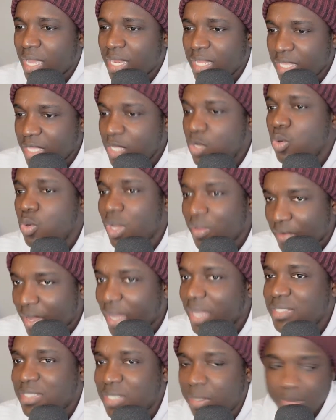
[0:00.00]
he could have
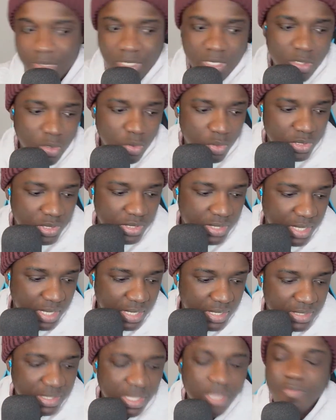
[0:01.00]
accepted those
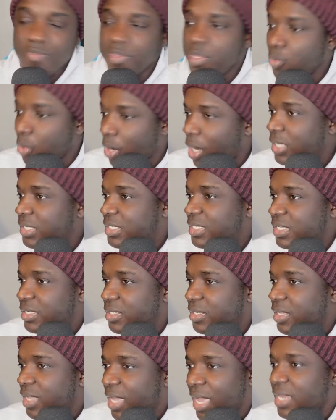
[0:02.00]
things if he wanted,
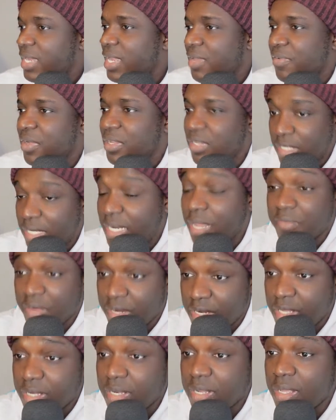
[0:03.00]
and never
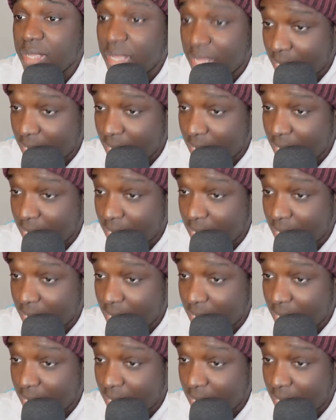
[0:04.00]
did.